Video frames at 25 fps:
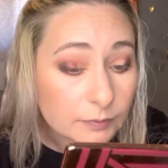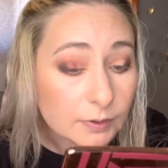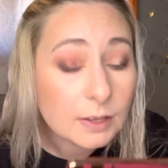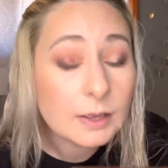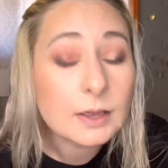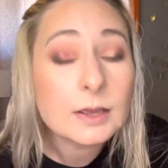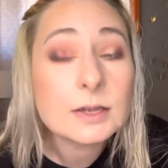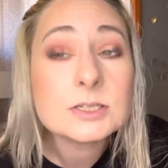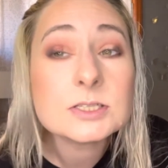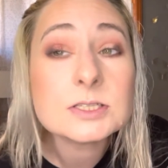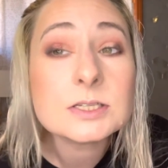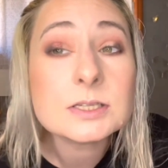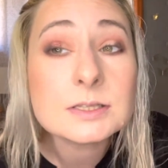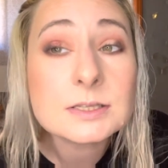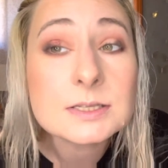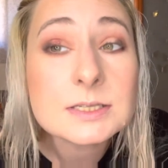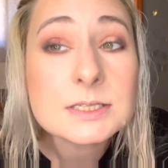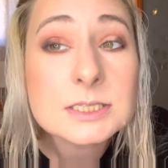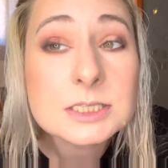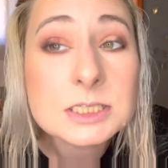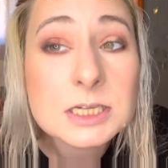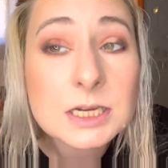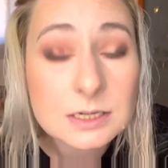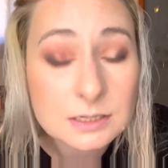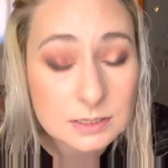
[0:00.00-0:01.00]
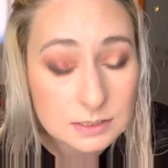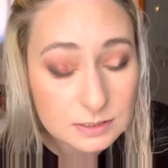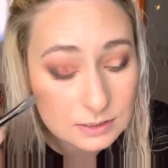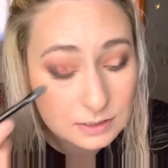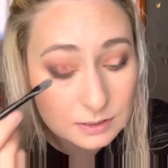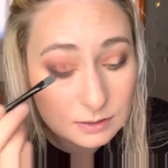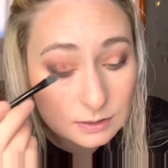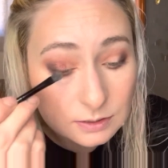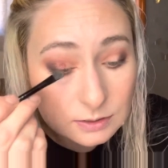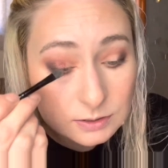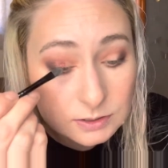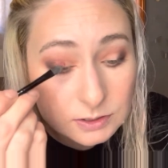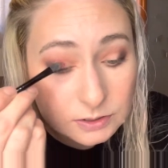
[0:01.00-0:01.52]
Actually, this shade doesn't
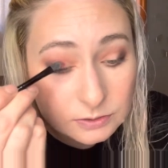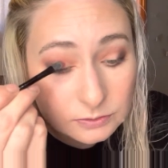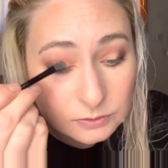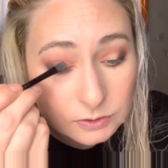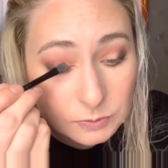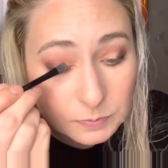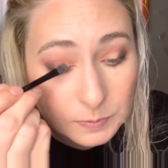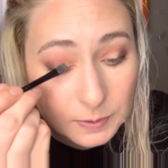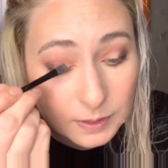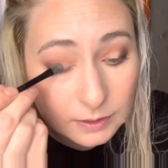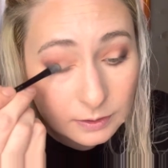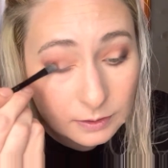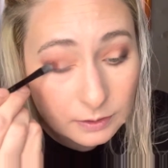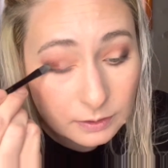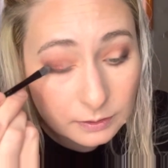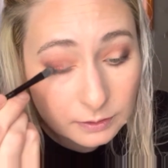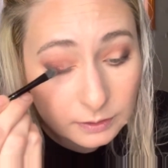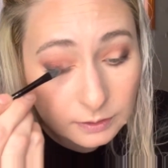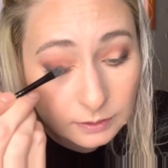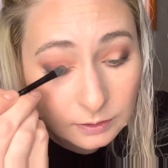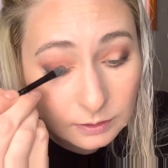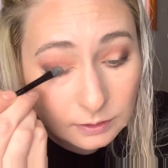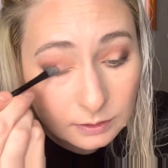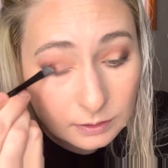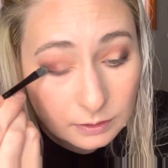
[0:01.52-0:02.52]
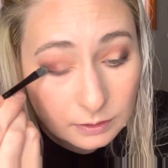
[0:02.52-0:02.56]
look too sparkly.